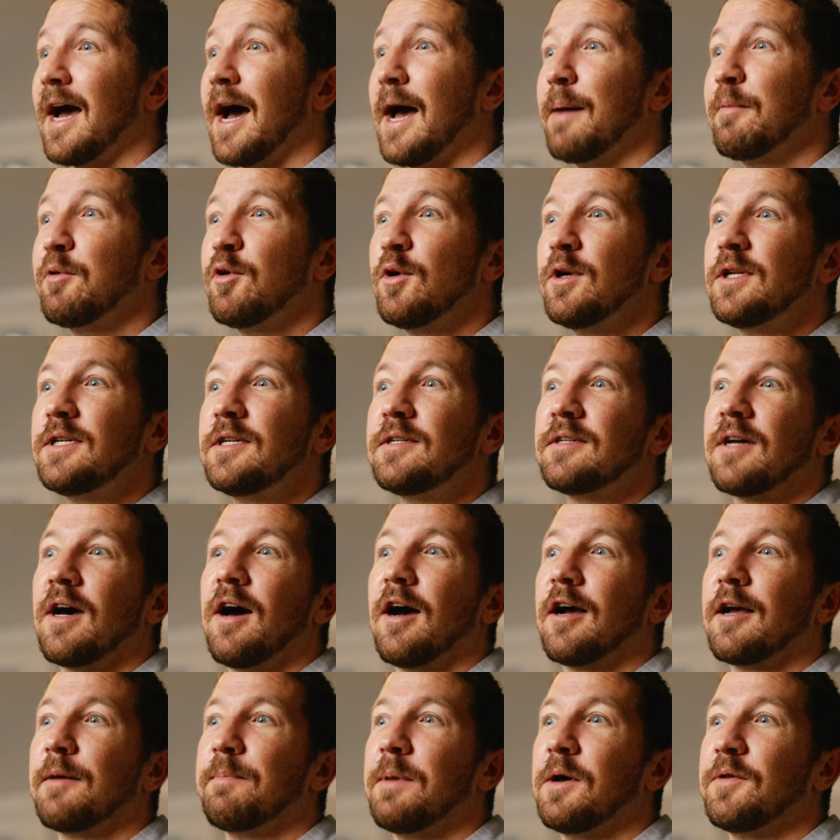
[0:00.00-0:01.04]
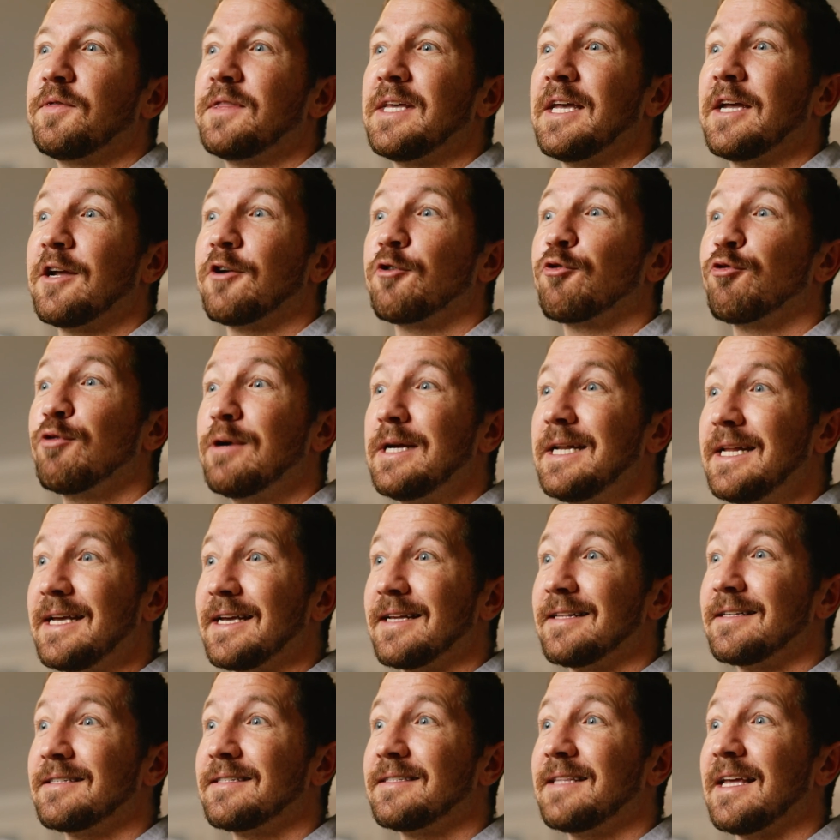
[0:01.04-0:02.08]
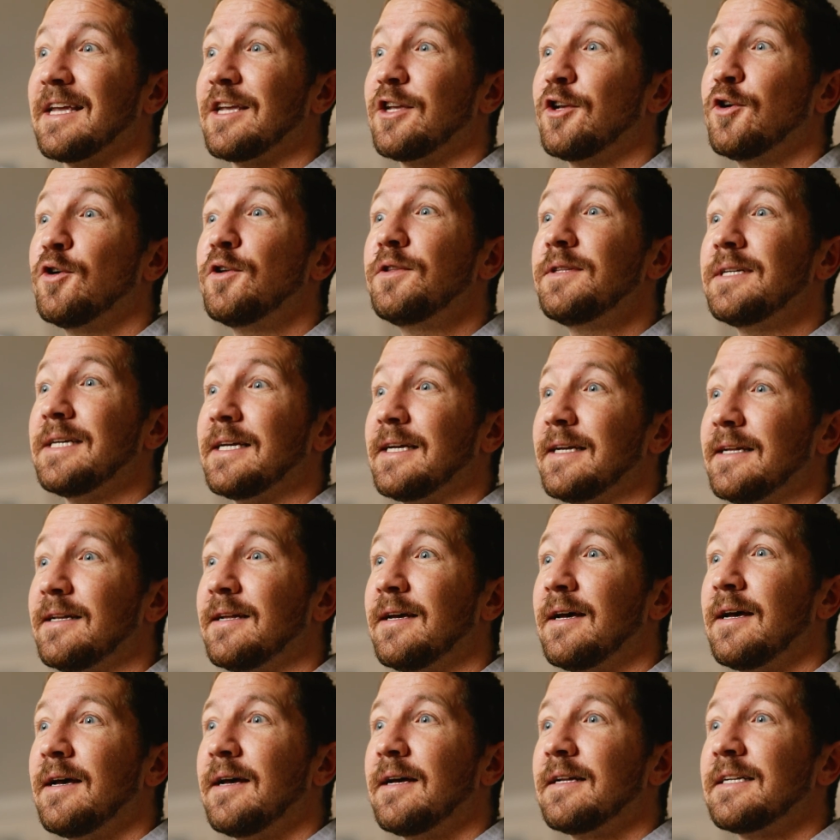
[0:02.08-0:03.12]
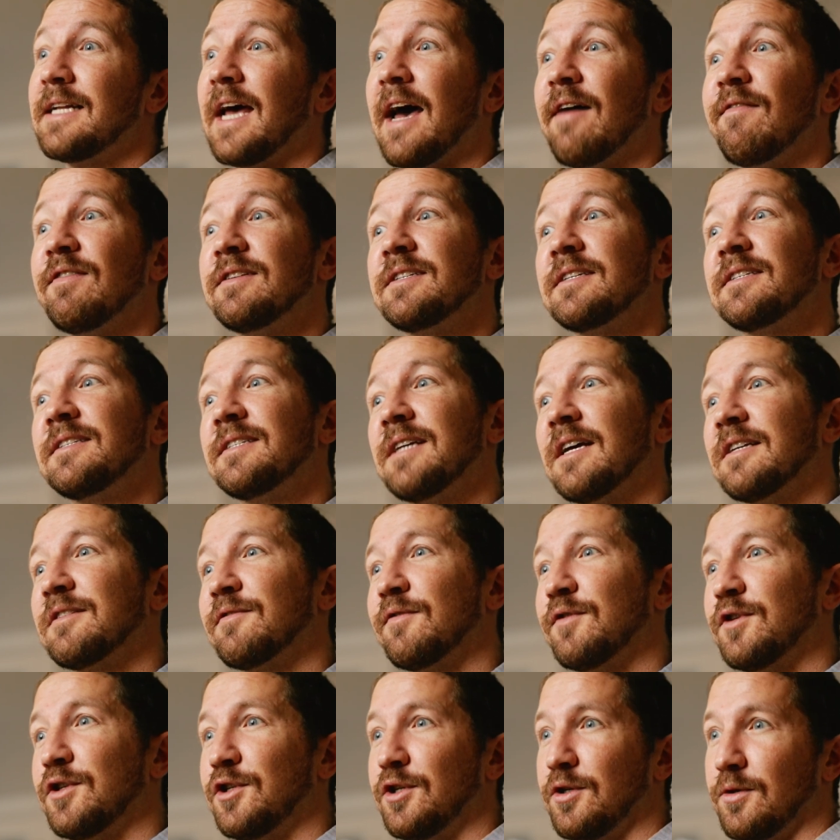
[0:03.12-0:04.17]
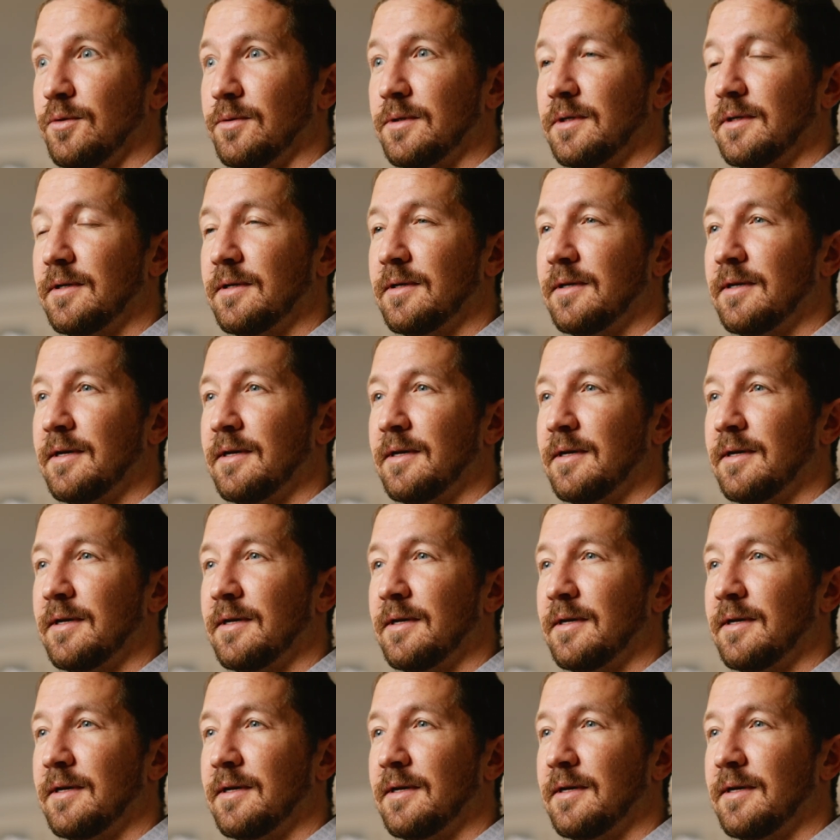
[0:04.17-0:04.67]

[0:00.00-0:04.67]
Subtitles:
I'm going to talk about the ingredients that you'll need to have a successful shoot.